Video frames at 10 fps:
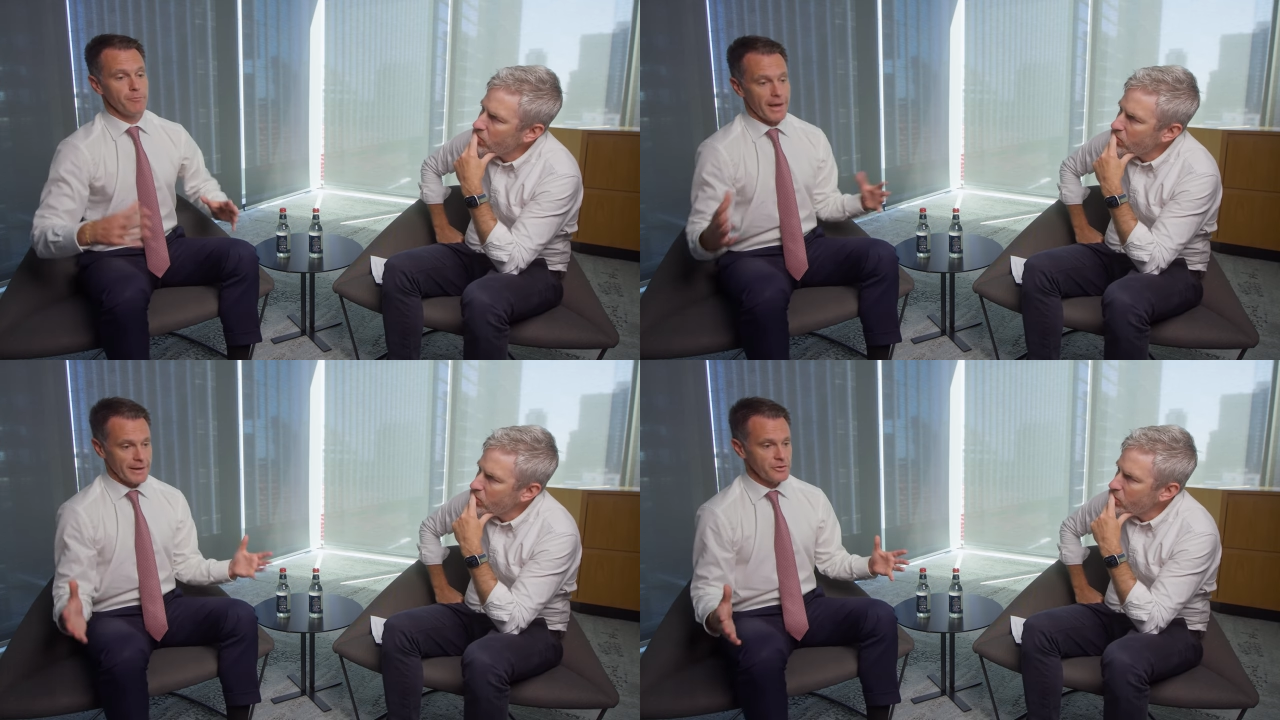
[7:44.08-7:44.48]

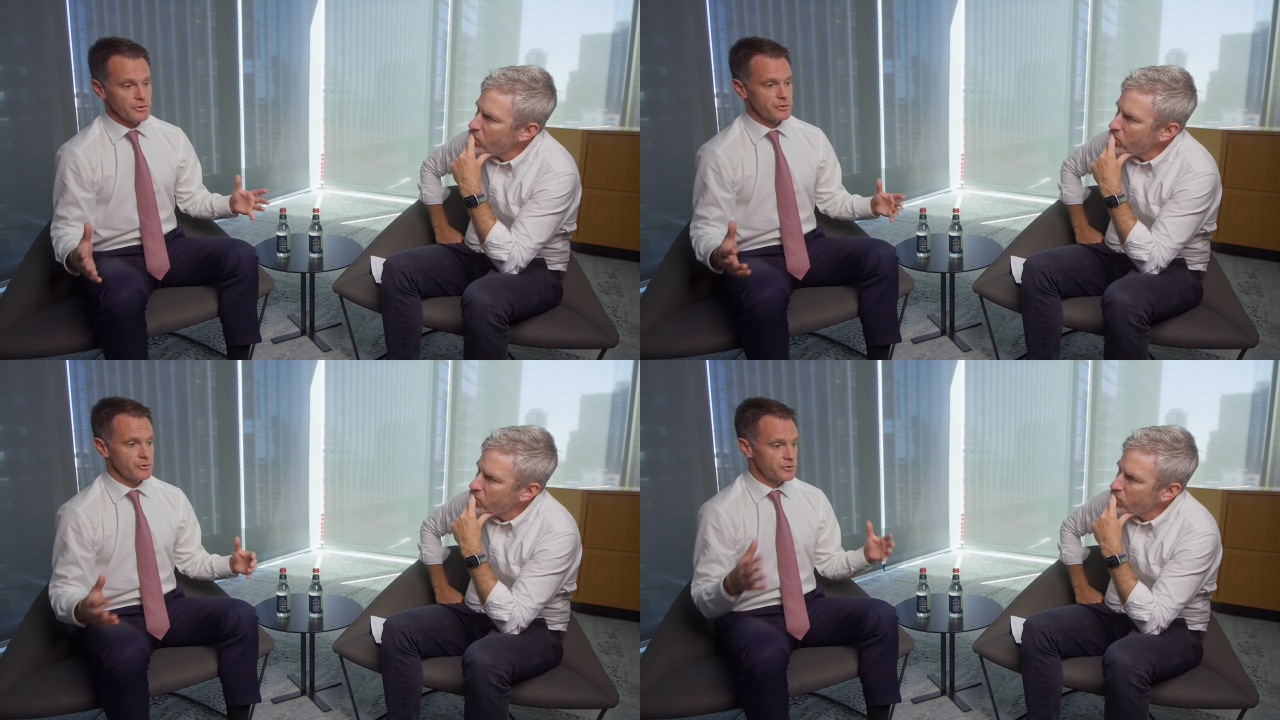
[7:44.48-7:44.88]
Speaker 1: managers
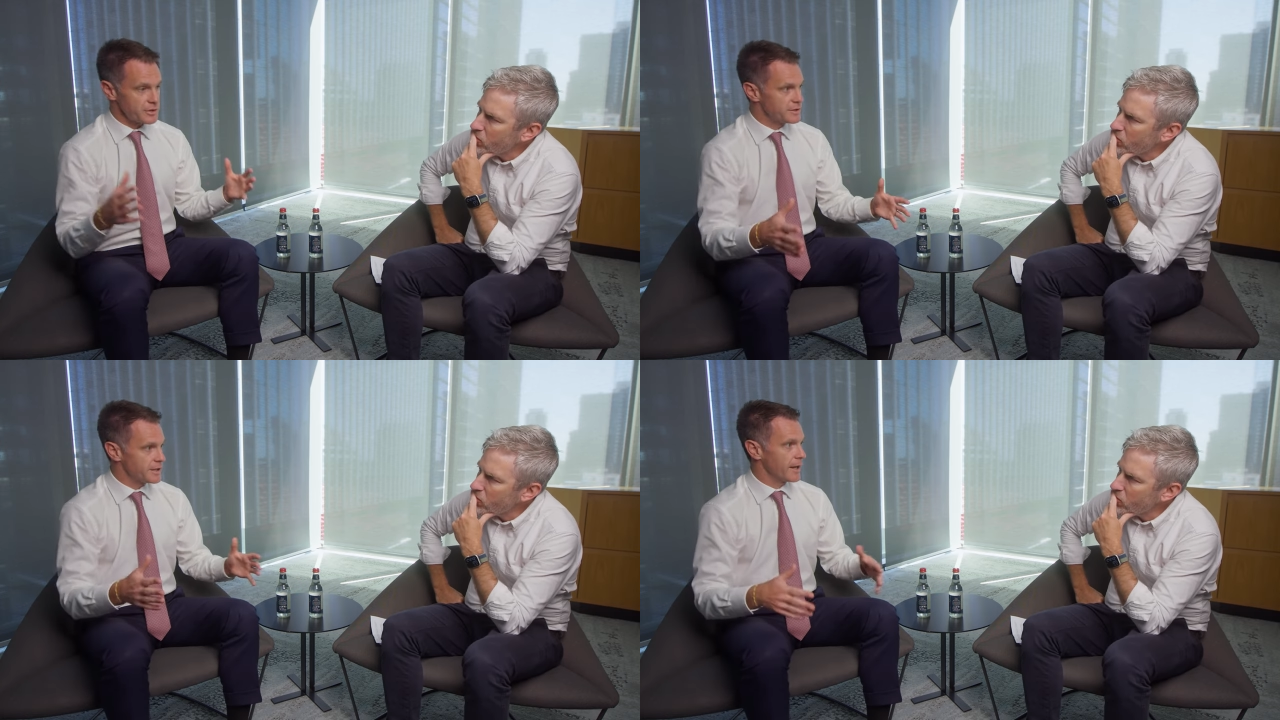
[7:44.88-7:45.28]
to
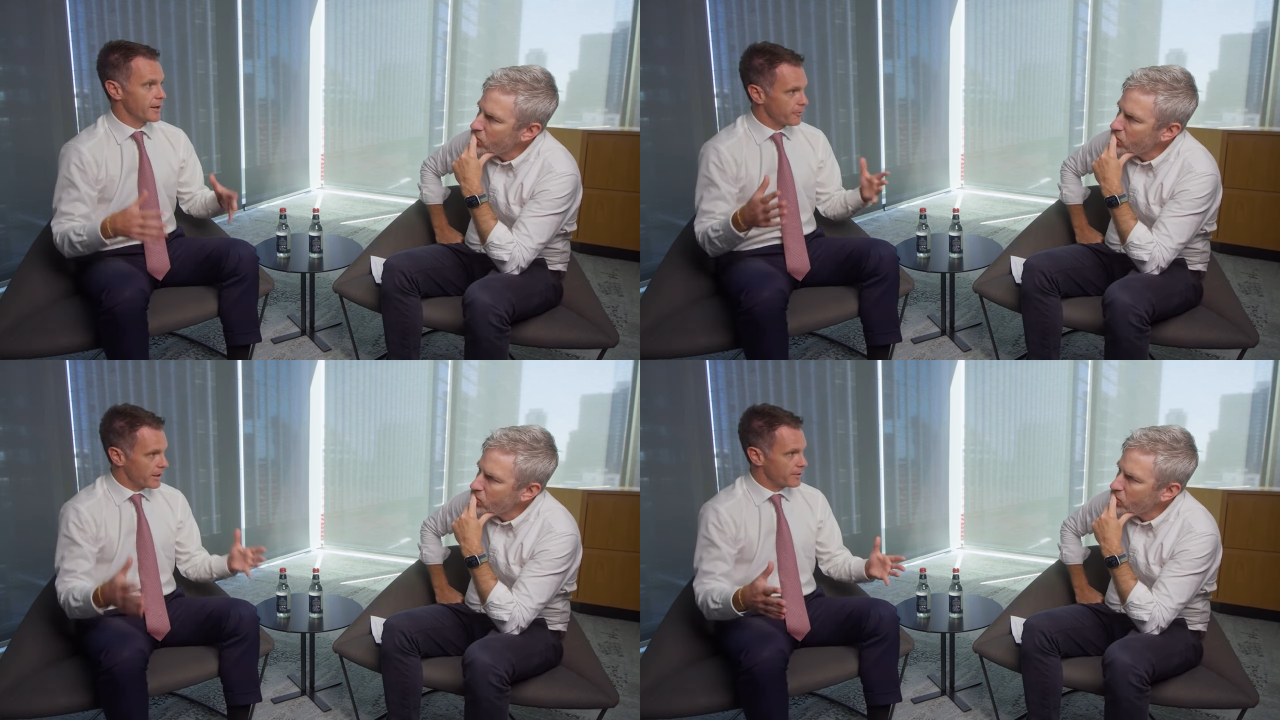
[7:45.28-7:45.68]
sit down
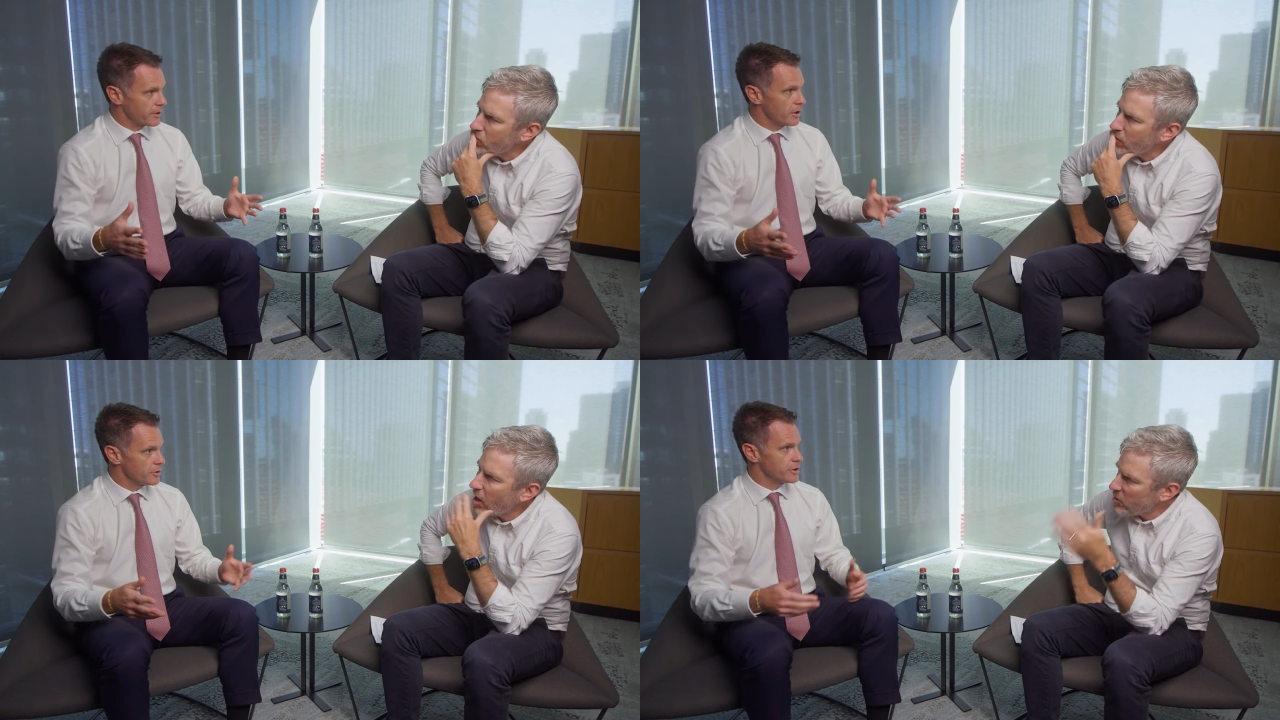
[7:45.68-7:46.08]
around the
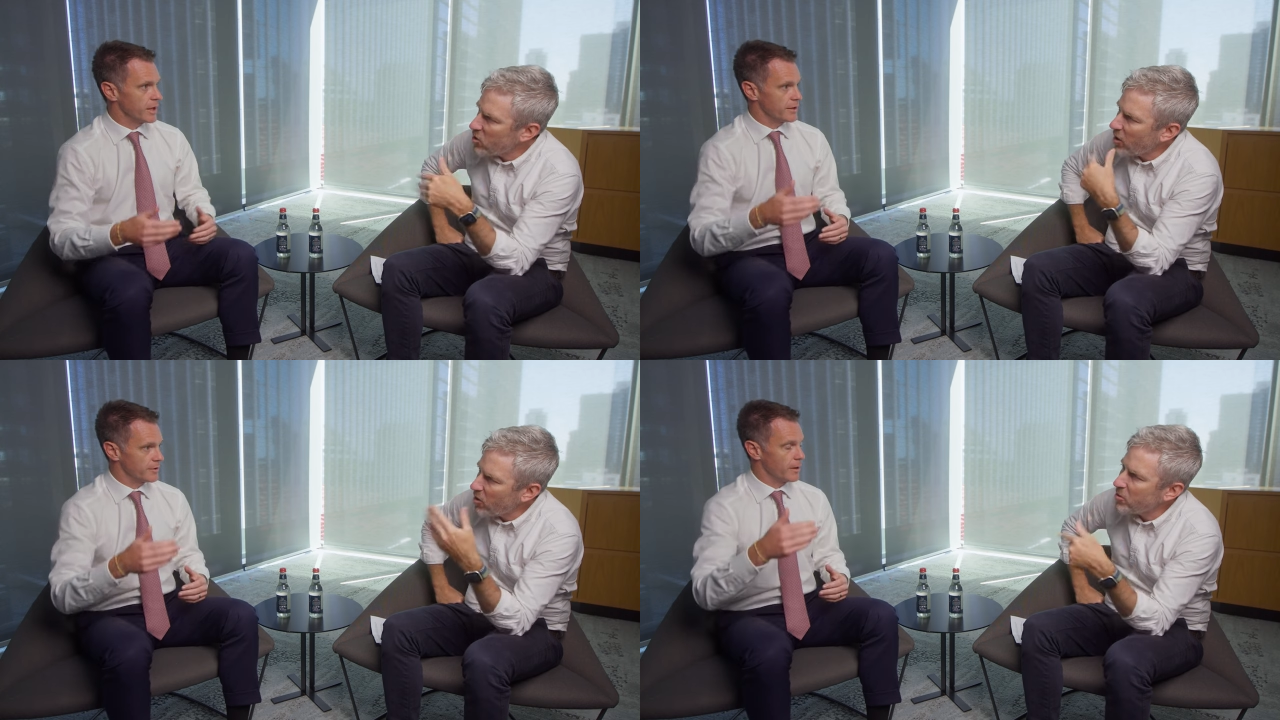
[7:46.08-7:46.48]
negotiating
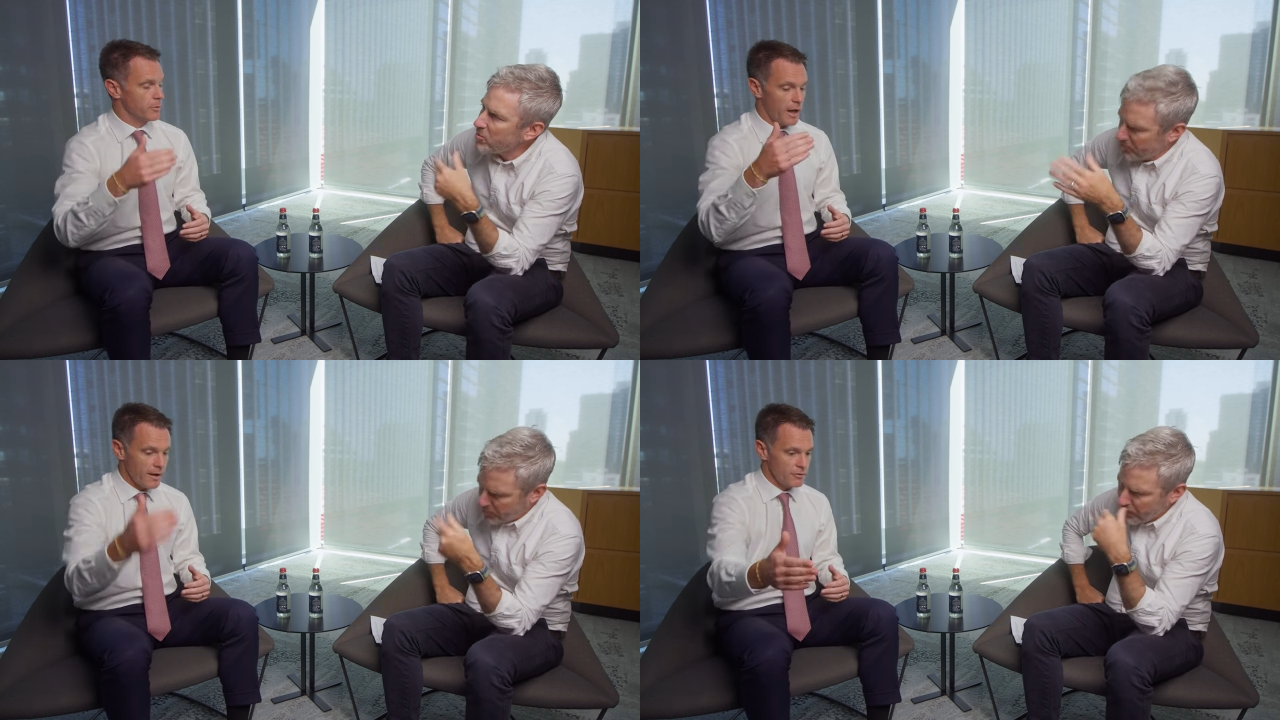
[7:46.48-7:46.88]
have table,
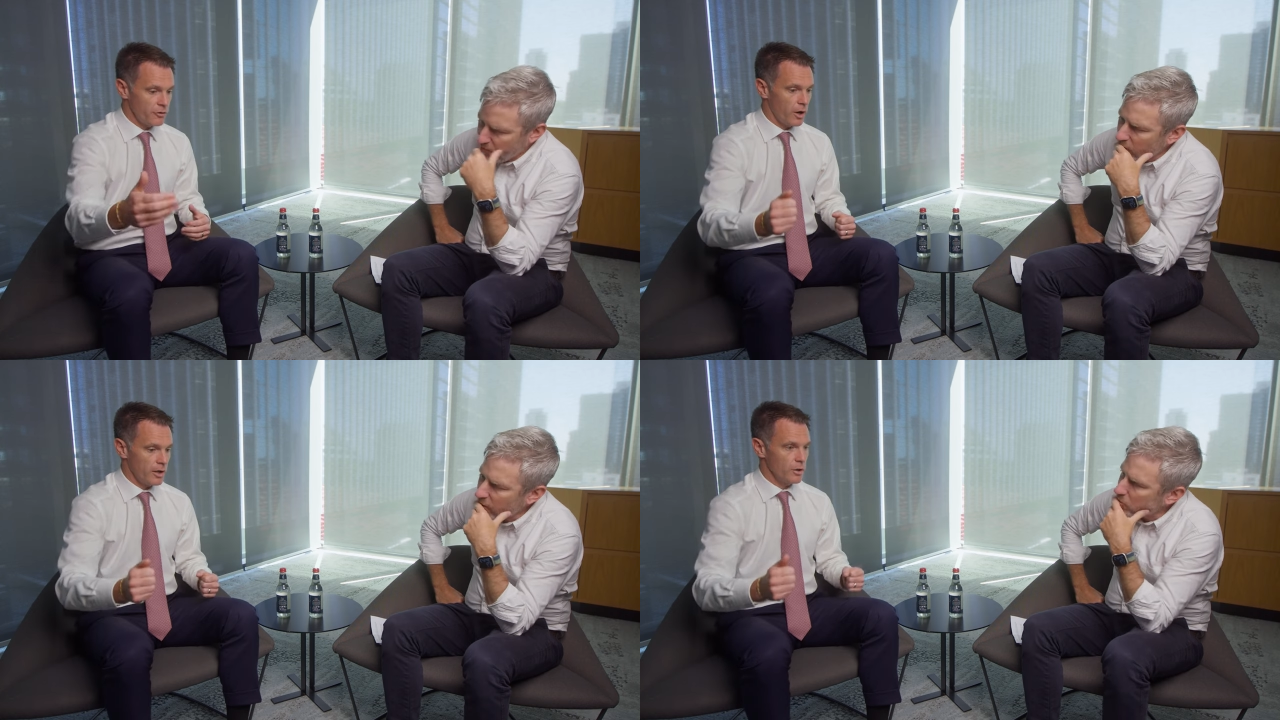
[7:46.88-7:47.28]
have a
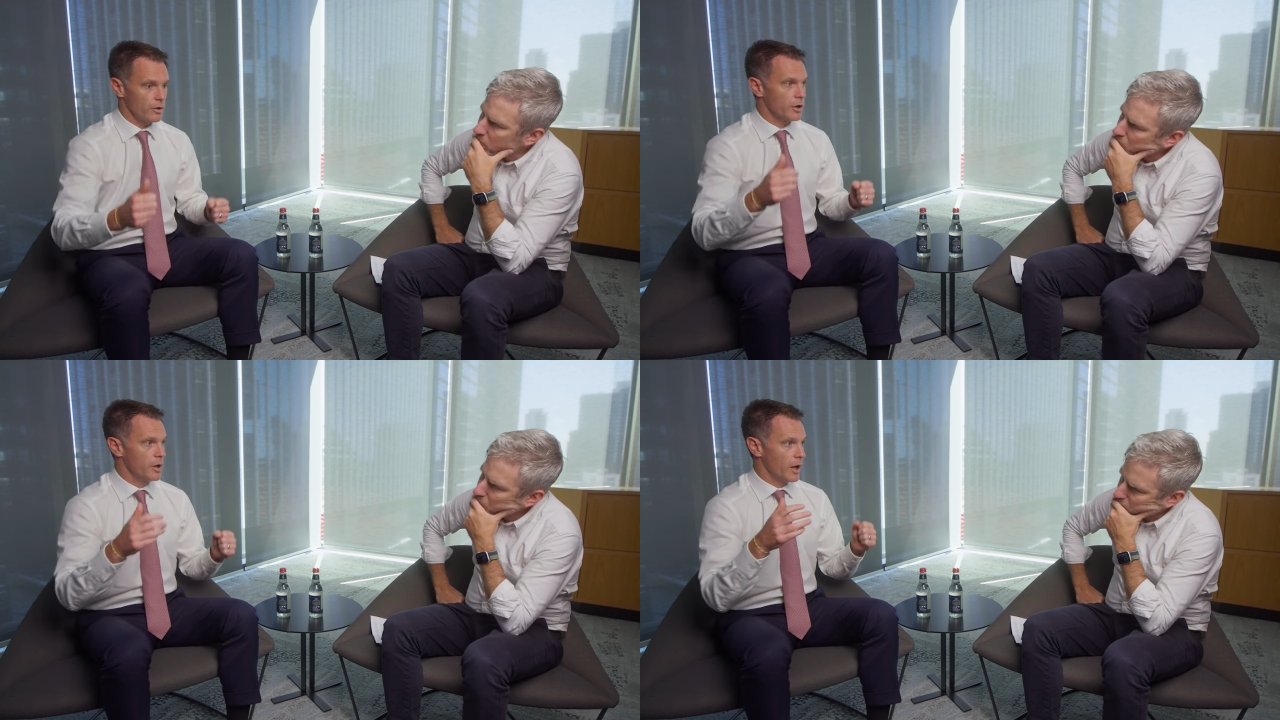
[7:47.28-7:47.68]
dialogue,